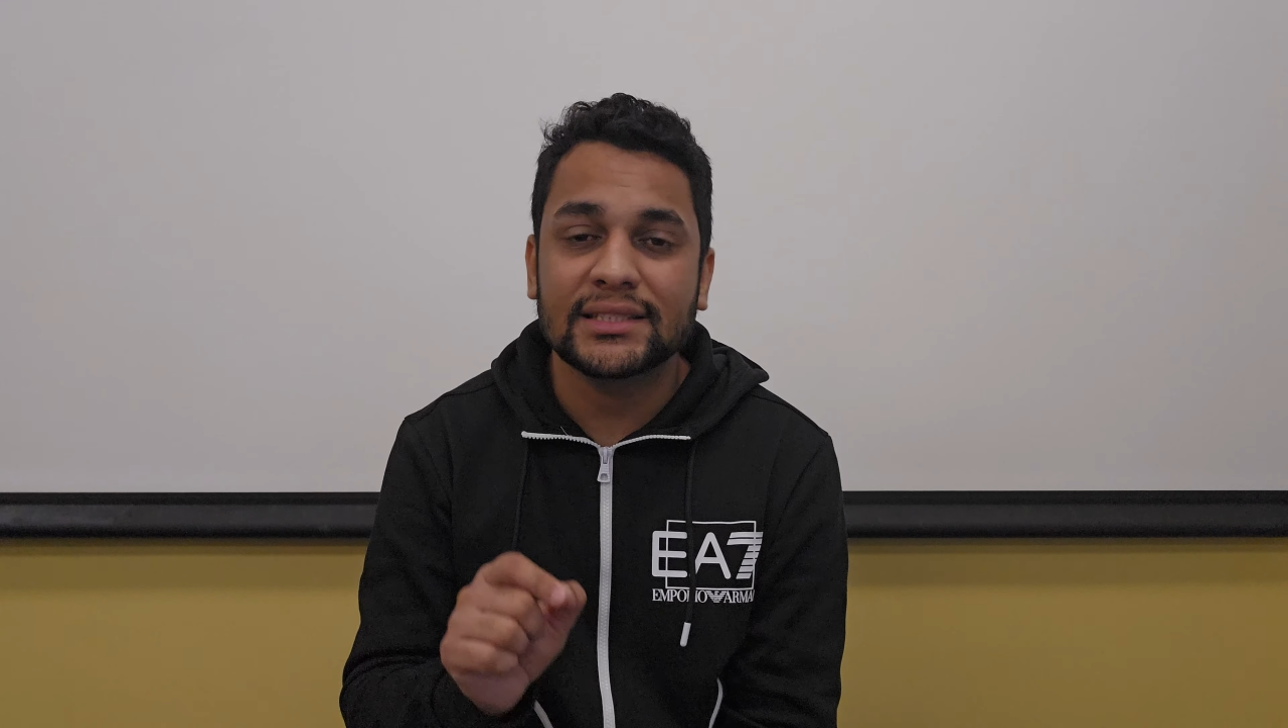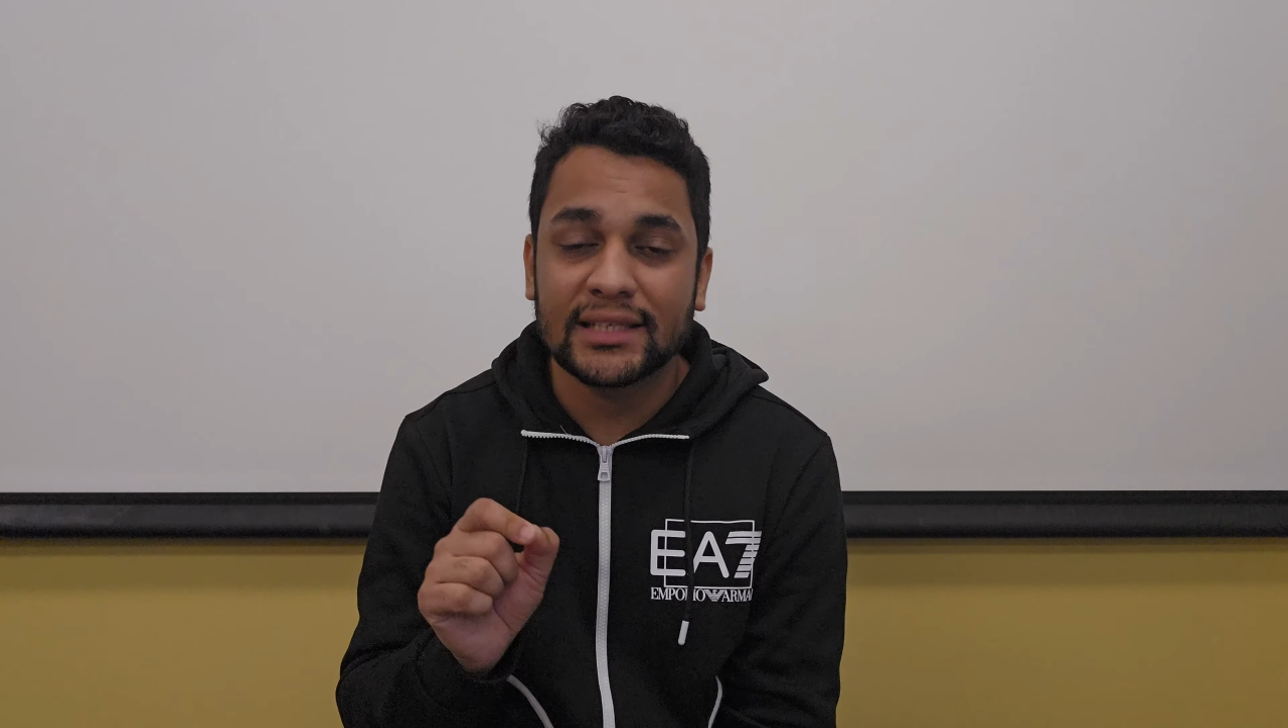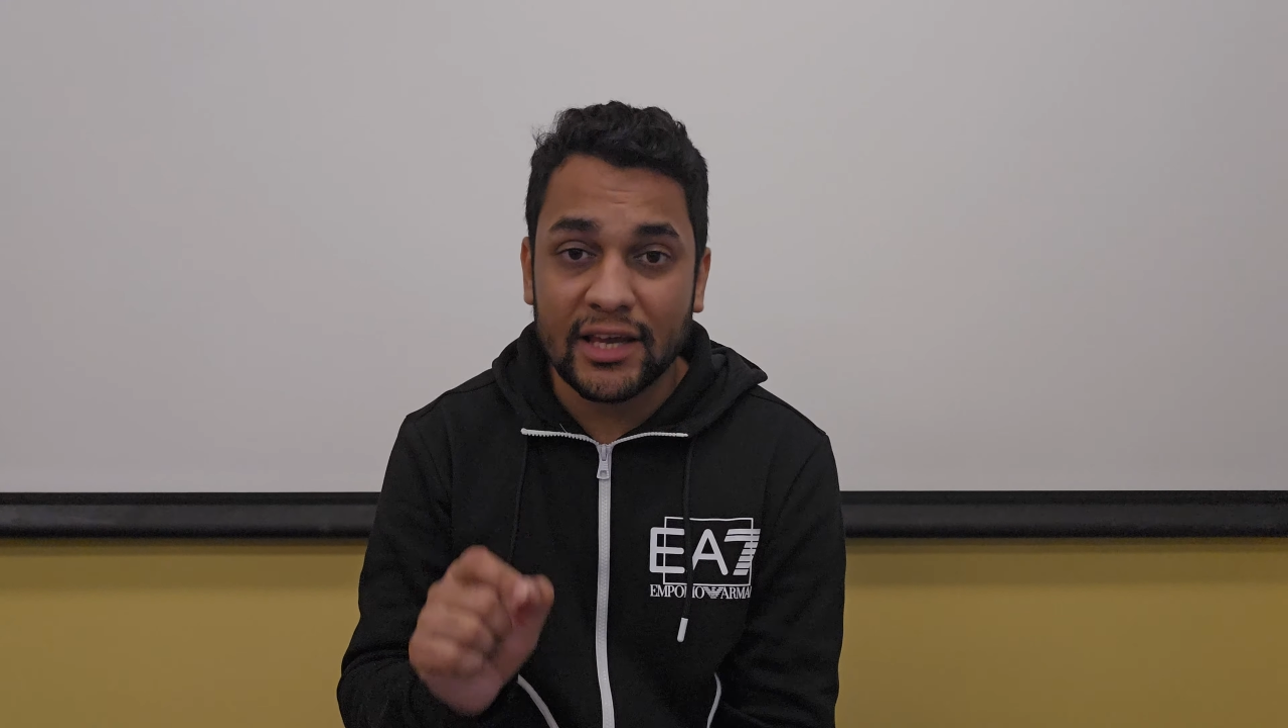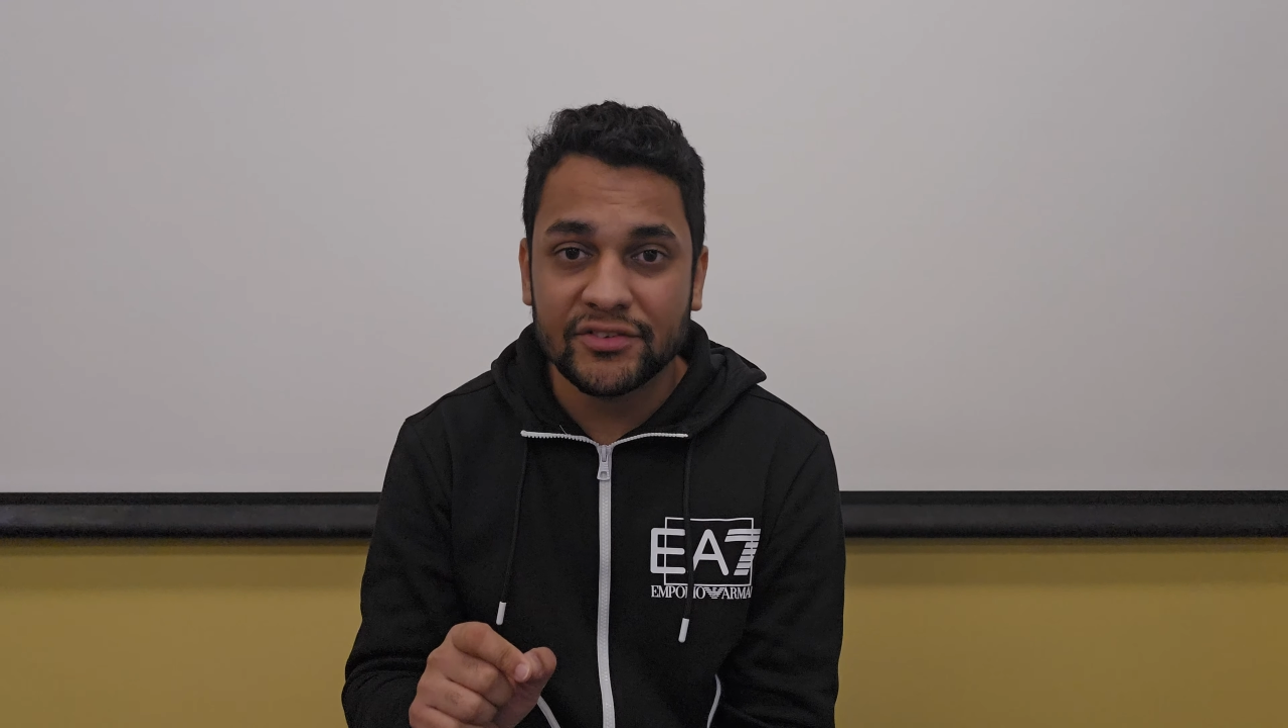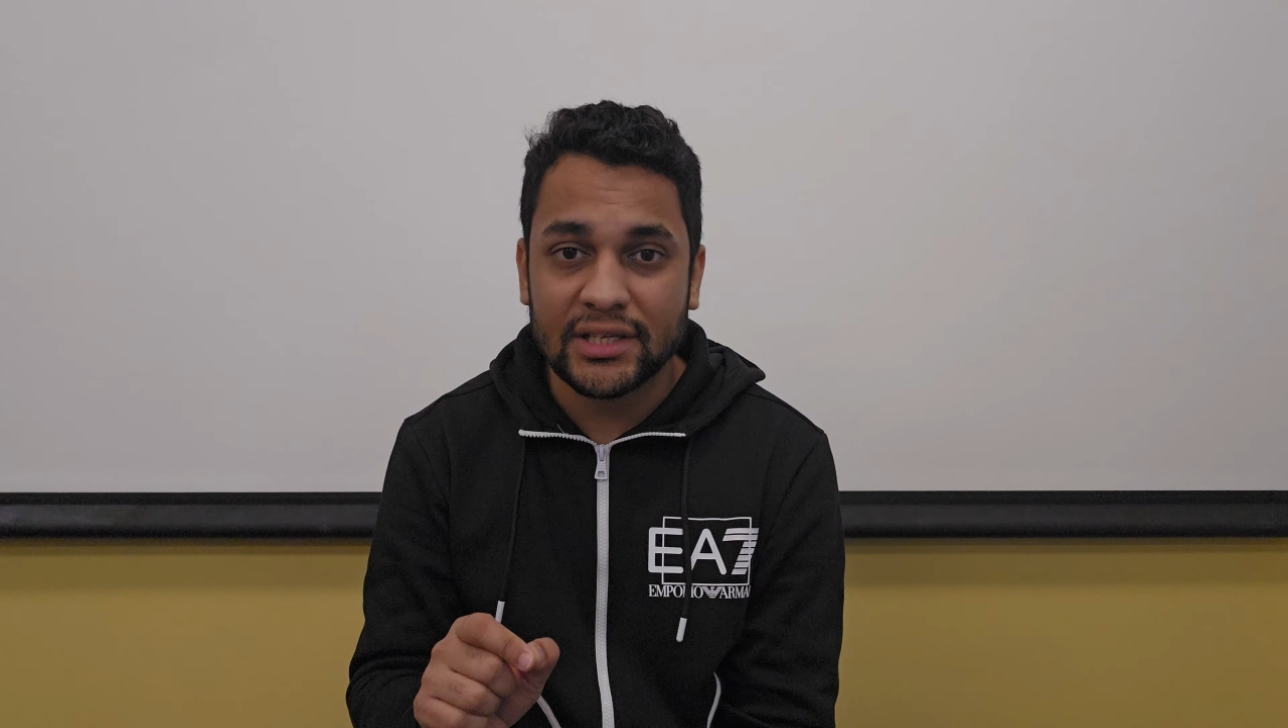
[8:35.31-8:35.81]

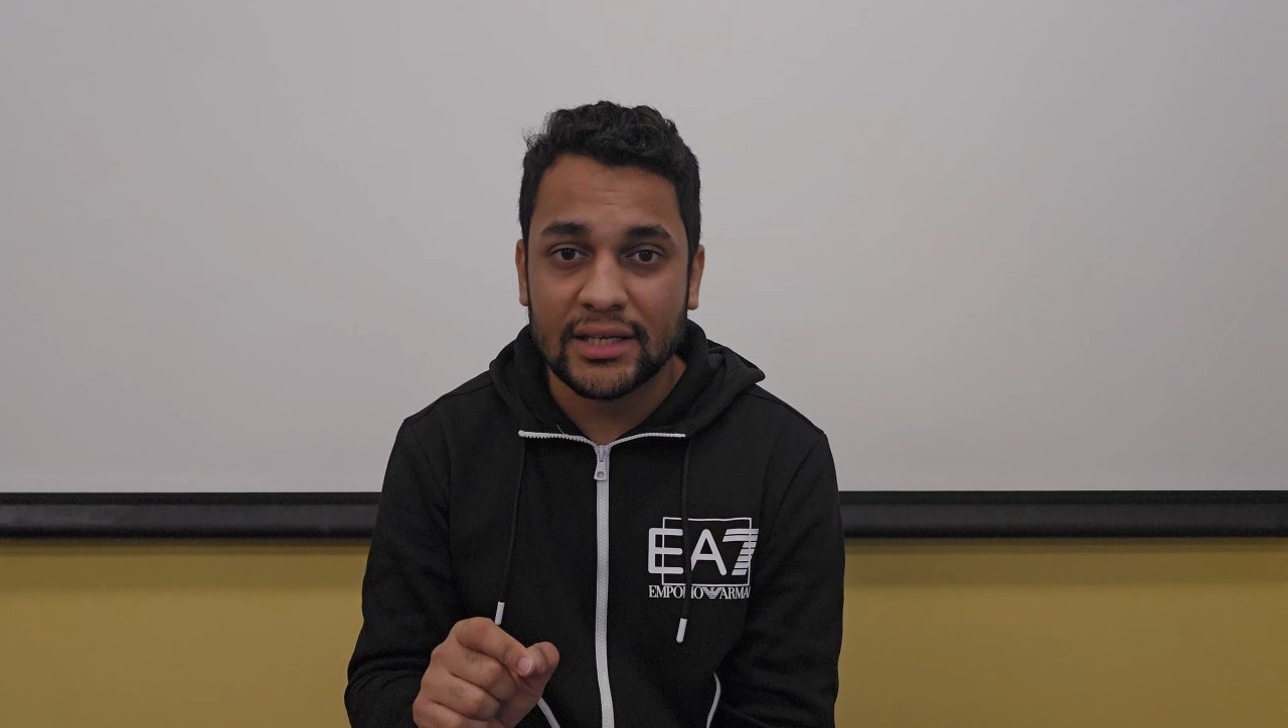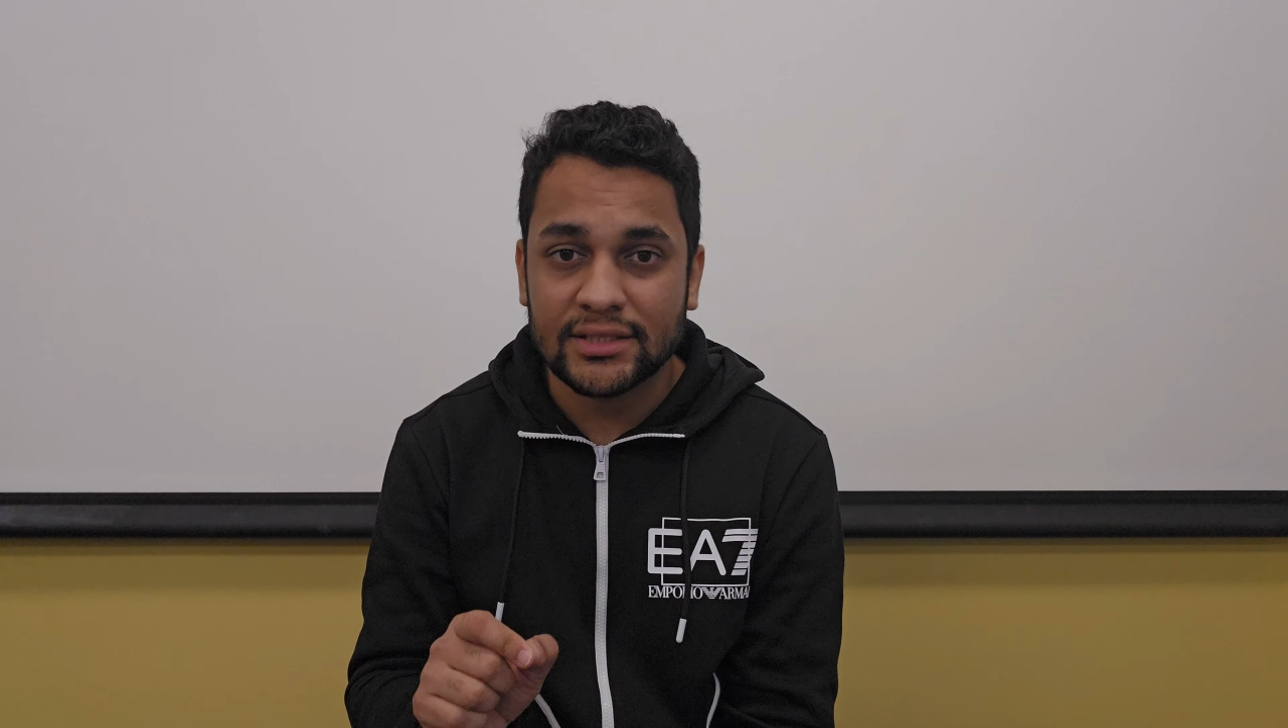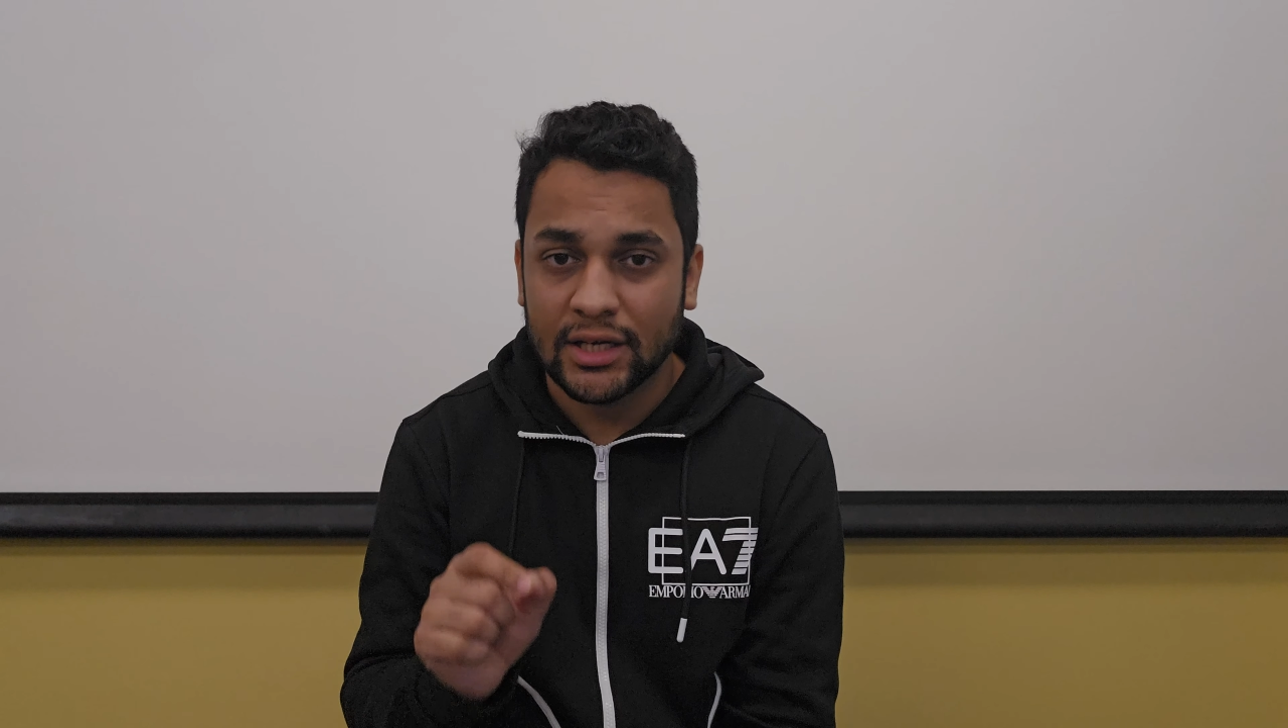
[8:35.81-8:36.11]
gives us